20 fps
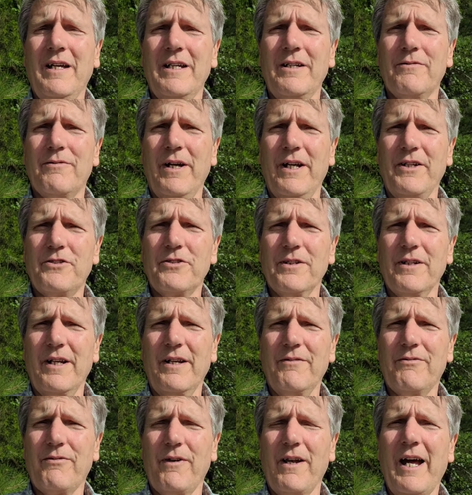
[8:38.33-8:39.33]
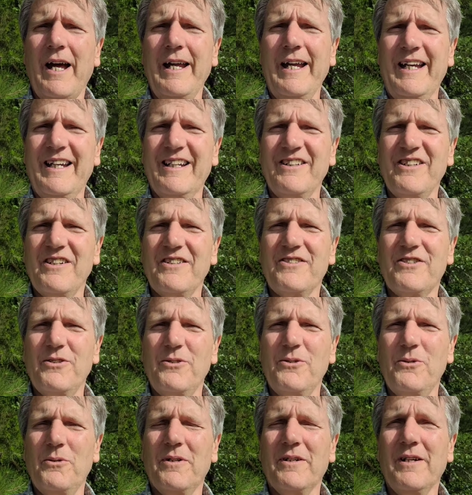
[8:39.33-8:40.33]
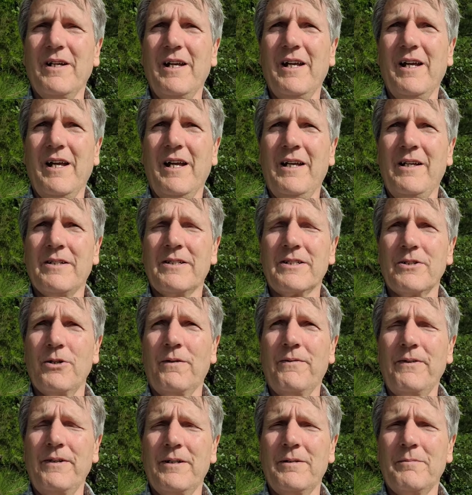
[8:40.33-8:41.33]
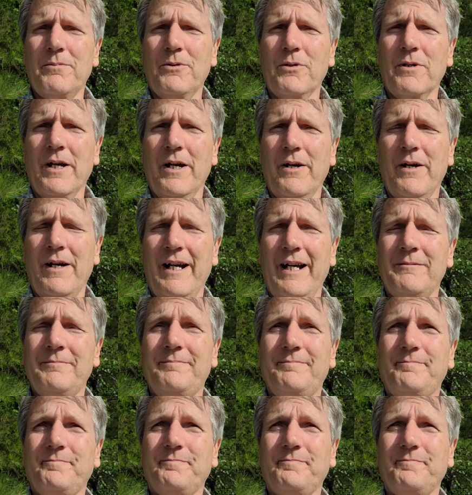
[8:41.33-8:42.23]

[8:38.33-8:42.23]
eventually fly into Sofia, Bulgaria.